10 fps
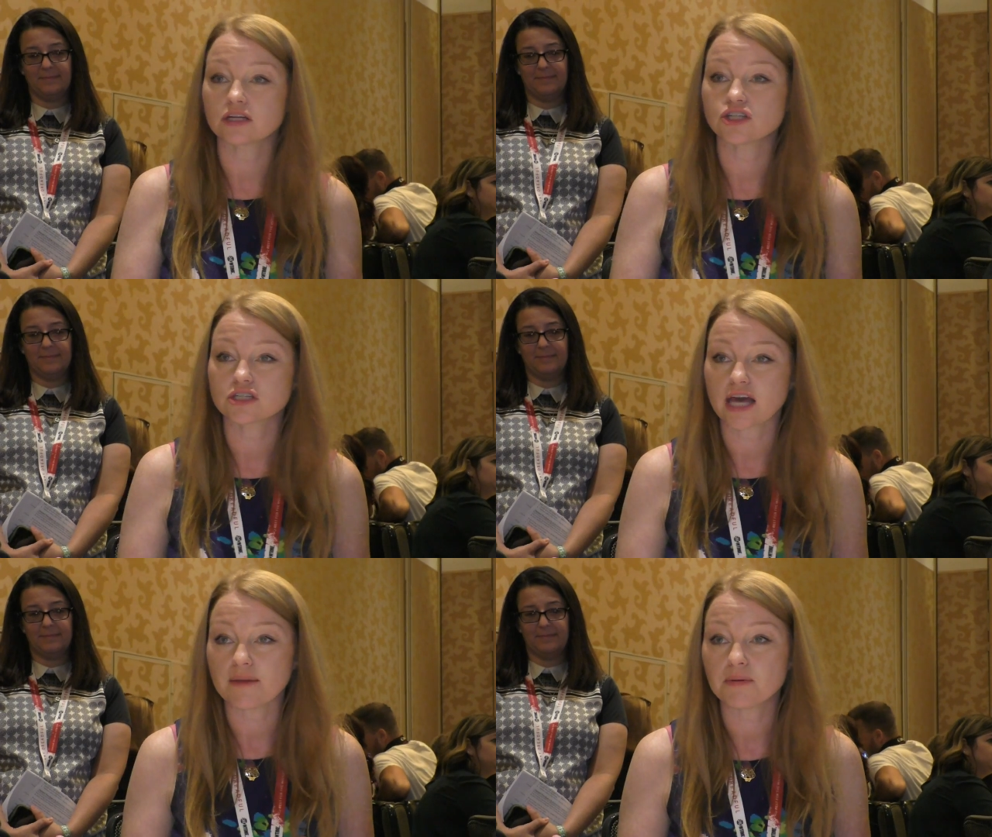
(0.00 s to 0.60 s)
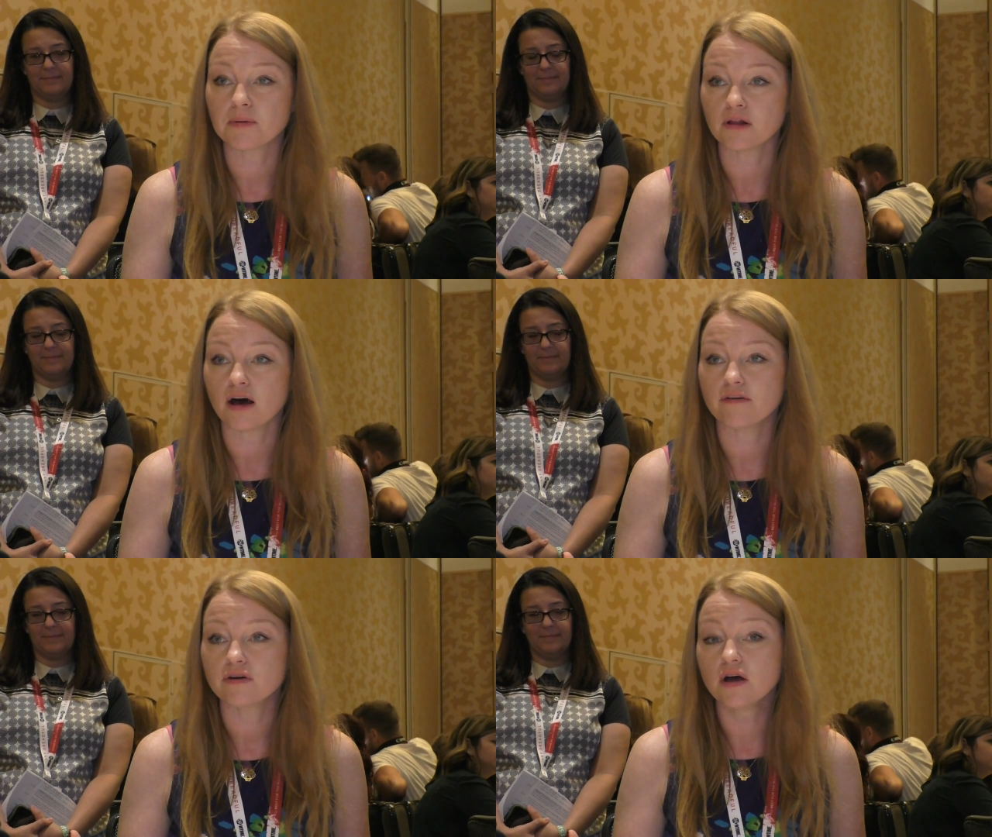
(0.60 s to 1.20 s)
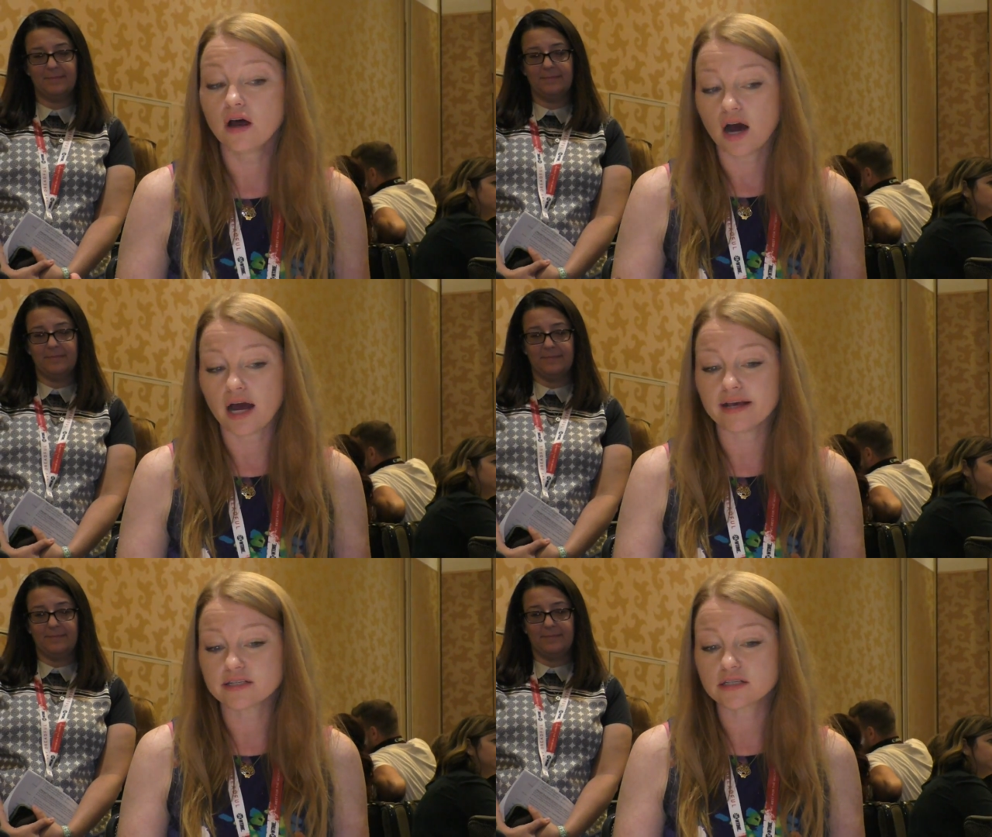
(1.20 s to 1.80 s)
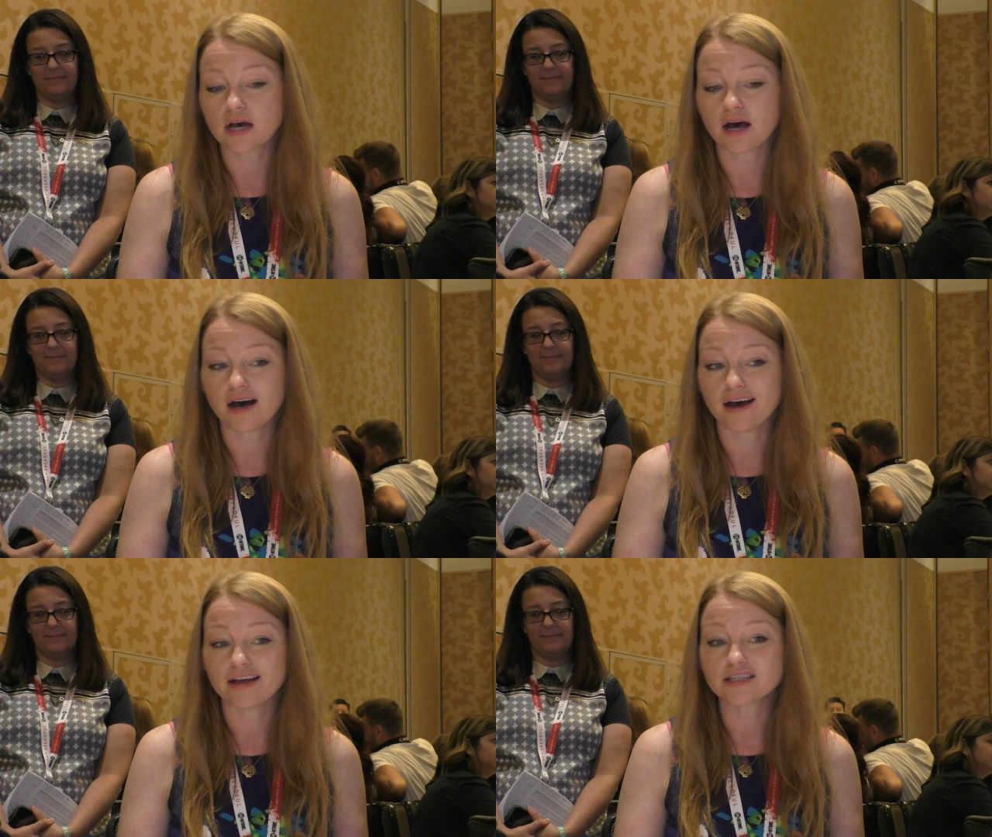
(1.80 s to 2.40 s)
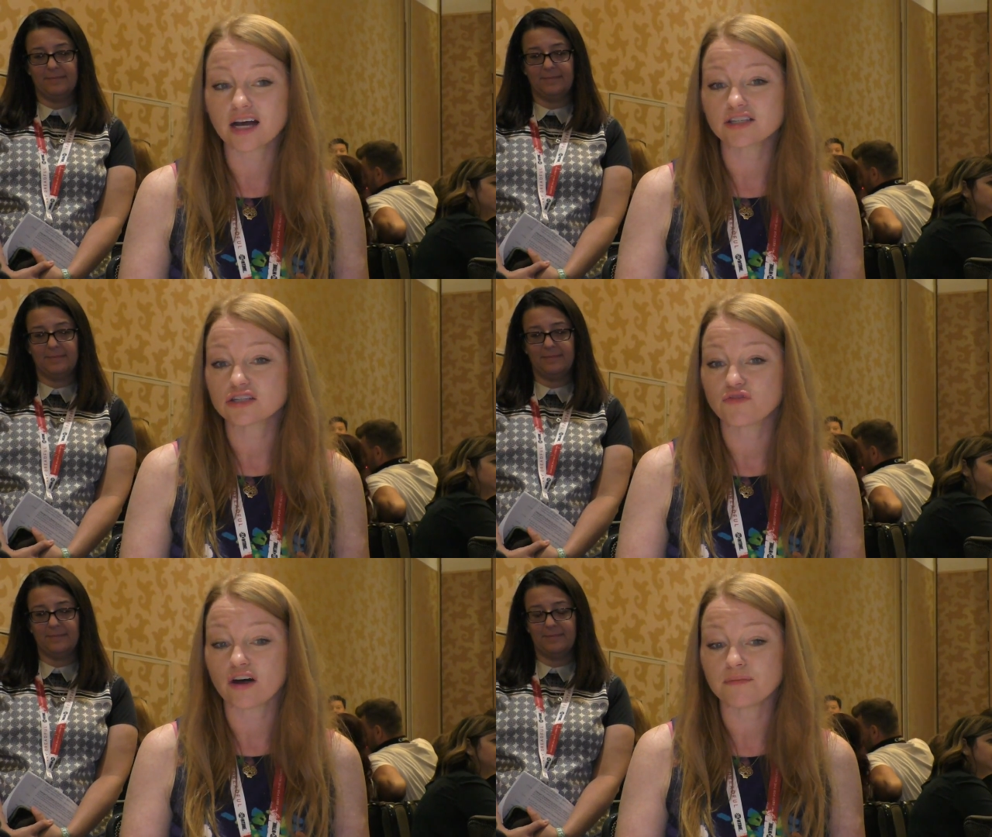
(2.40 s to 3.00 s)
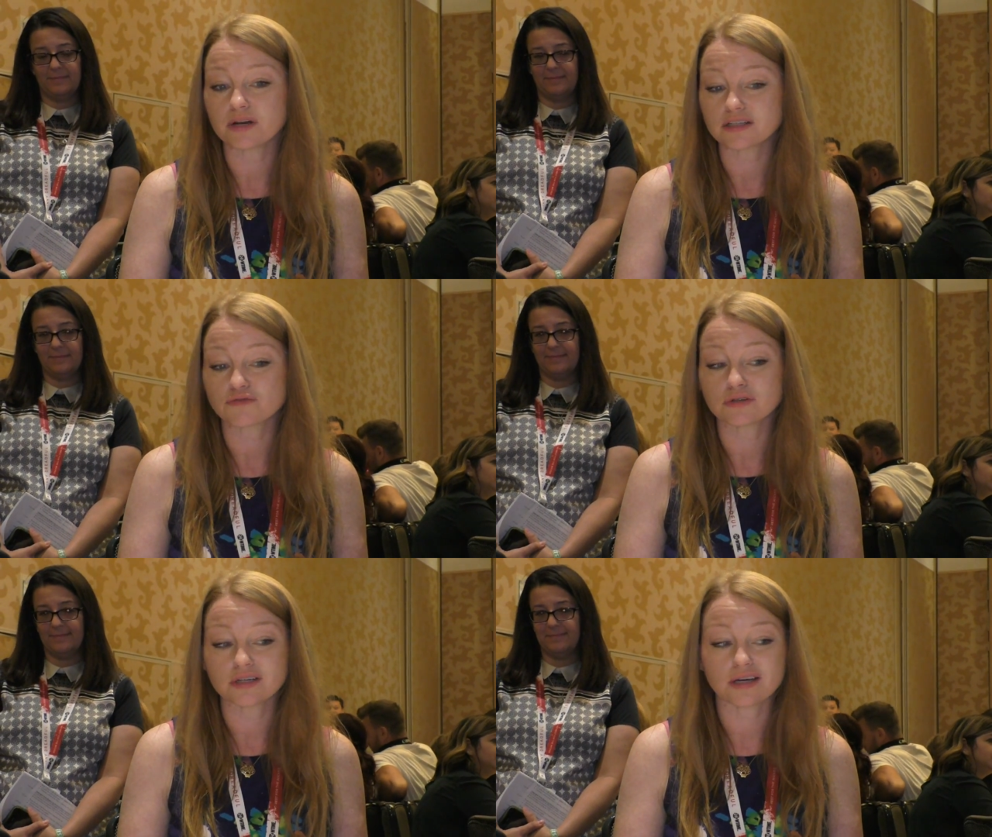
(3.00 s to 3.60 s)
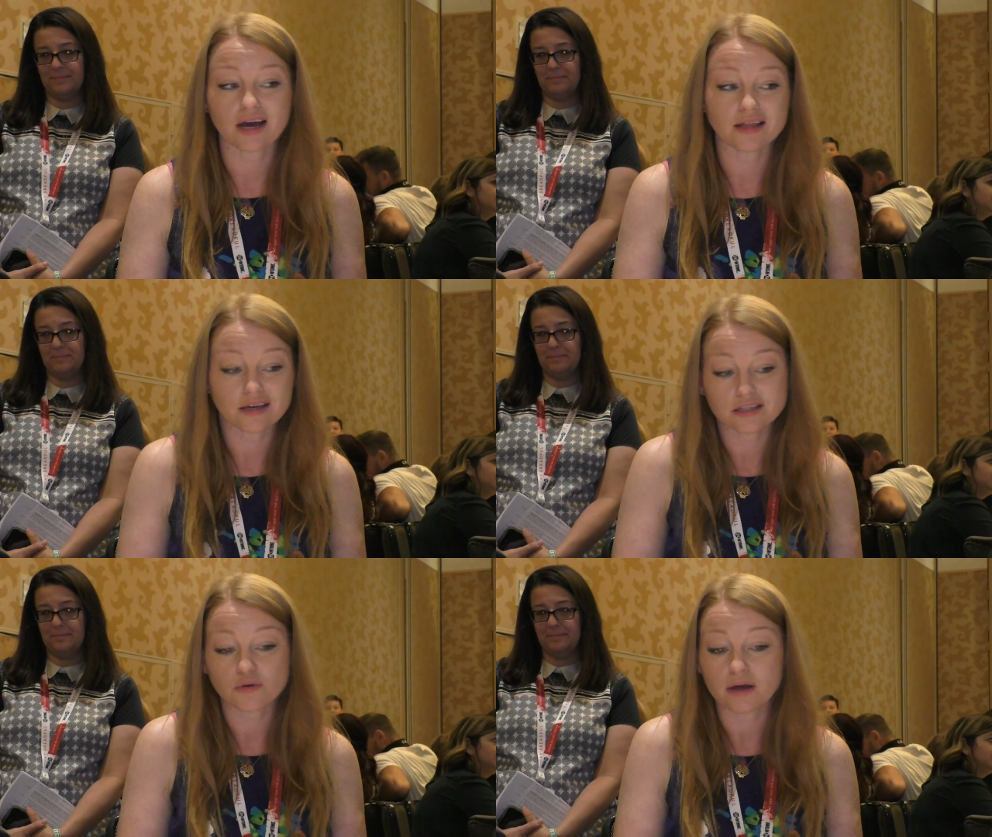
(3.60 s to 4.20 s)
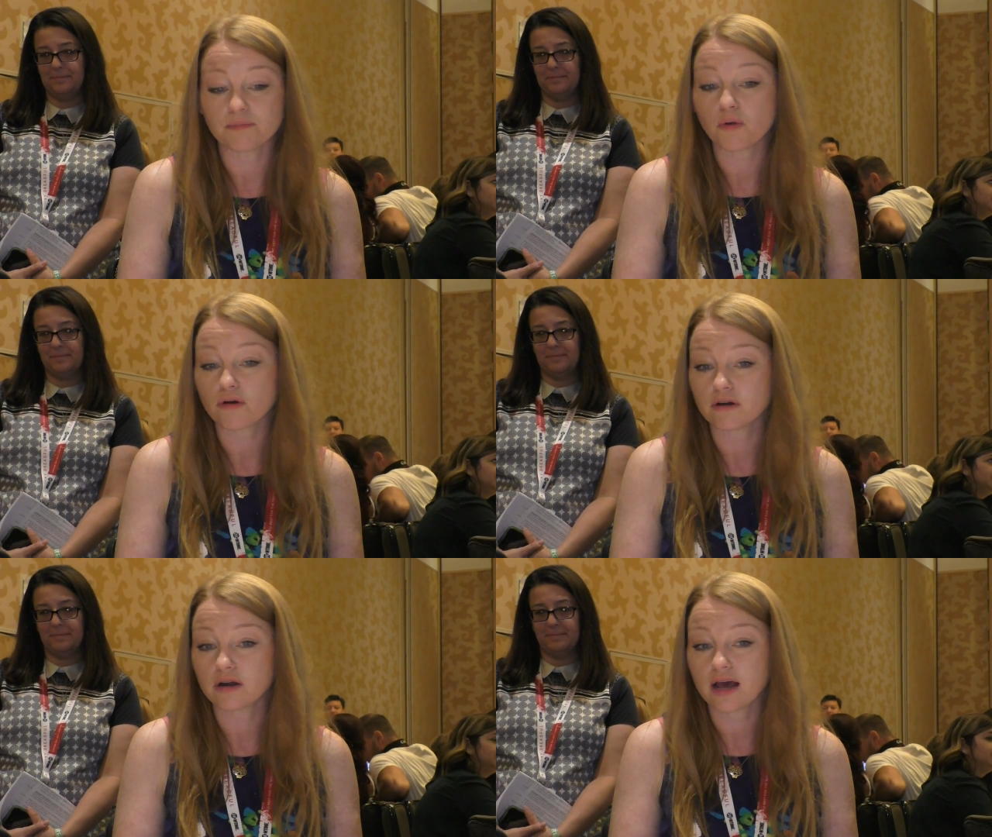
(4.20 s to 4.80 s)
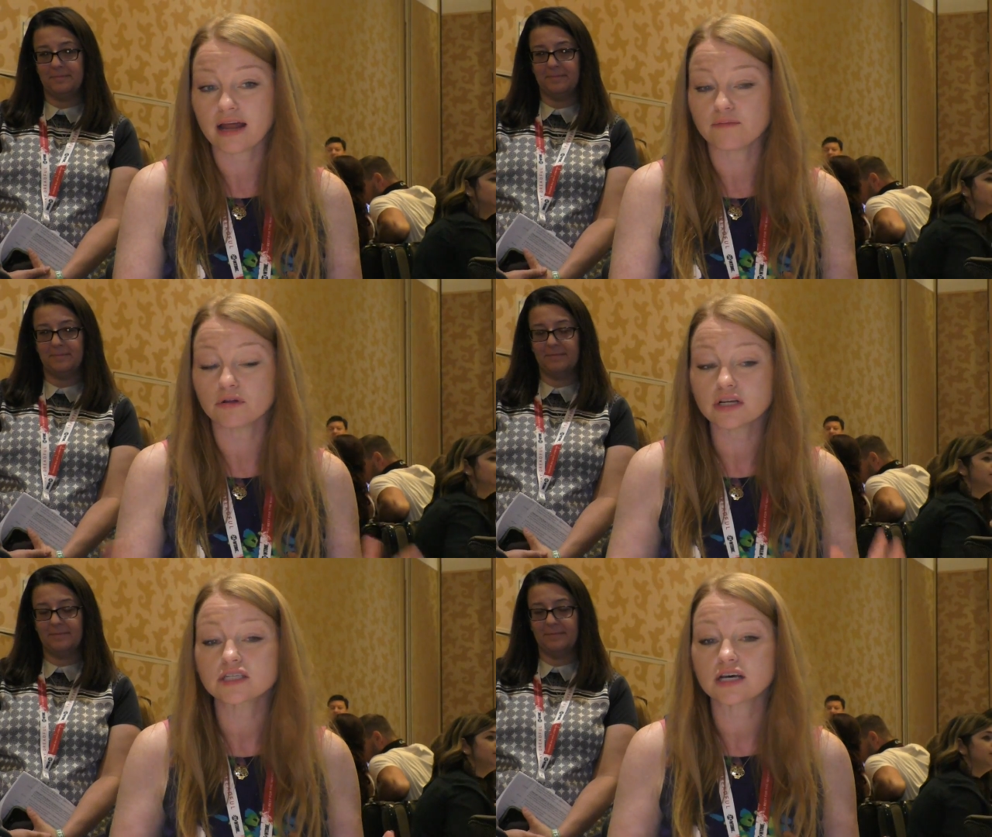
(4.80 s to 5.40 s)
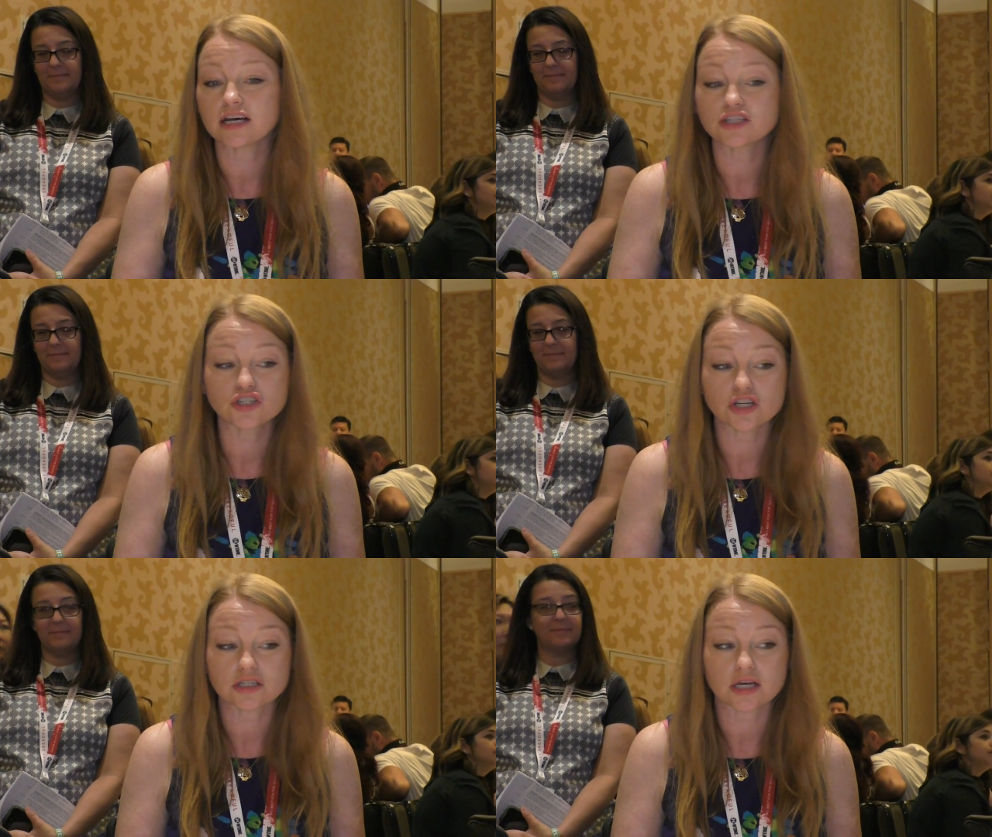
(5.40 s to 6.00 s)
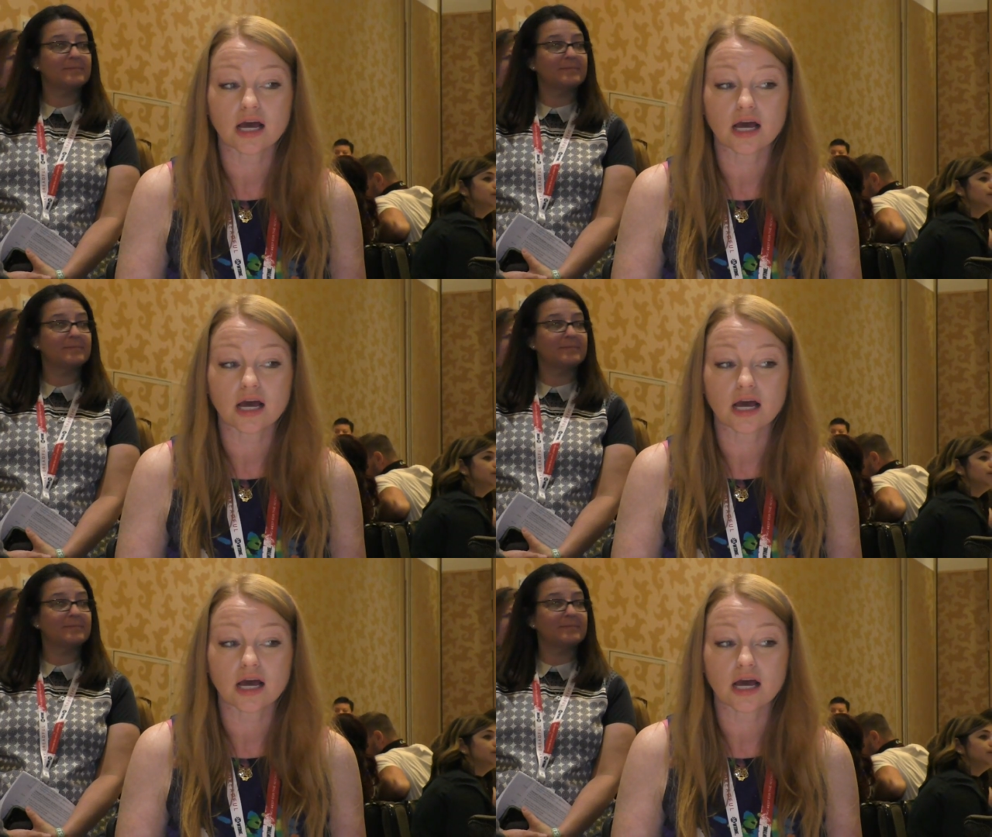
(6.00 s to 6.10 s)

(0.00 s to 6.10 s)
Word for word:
Speaker 1: that she's capable of is, it's not just fun, but it's really, I think it's quite important. And Melissa is just like,